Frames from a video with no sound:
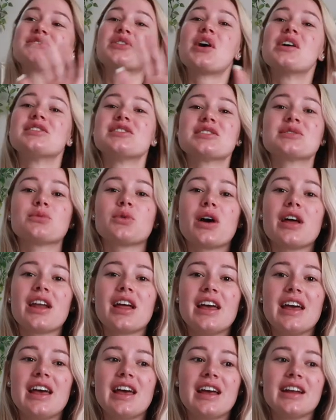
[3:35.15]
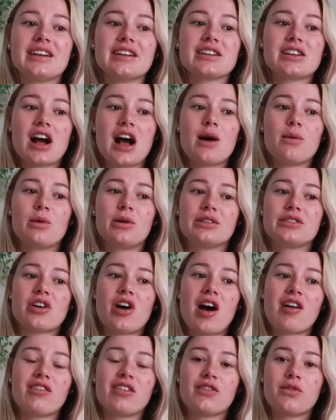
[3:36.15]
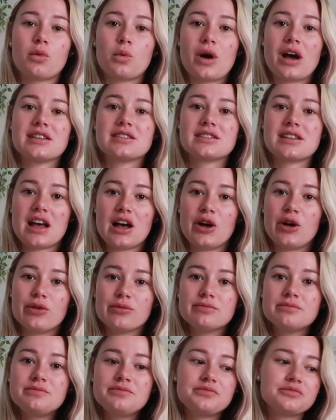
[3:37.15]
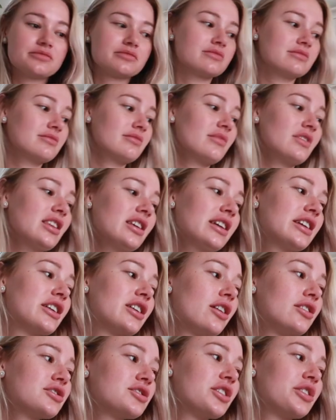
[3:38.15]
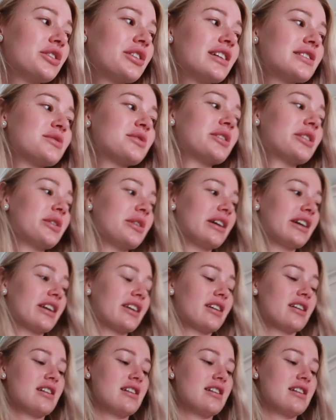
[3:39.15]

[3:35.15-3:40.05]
so I just went and got one off of West Elm. Here, I'll show you guys really quick.